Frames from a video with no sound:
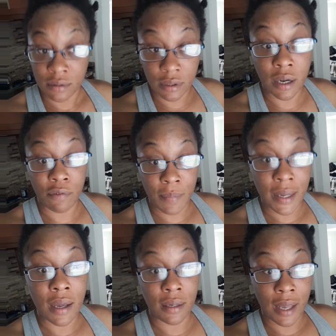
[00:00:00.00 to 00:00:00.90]
The
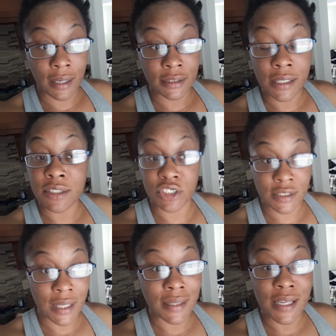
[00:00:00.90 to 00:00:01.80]
government unlocked it
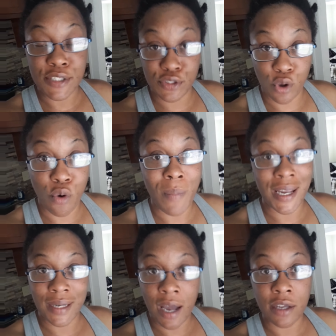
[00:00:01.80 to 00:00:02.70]
just like they stole
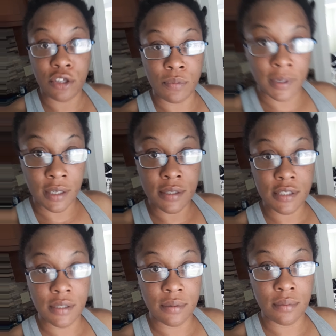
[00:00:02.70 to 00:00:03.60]
my
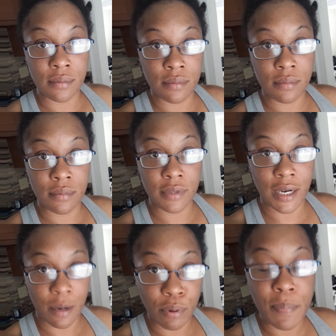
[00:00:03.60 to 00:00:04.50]
document that
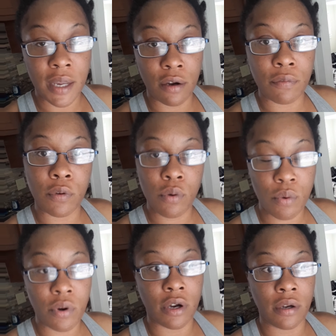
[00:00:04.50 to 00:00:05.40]
I prepared for
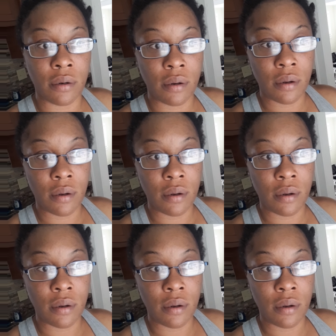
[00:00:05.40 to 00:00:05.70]
court.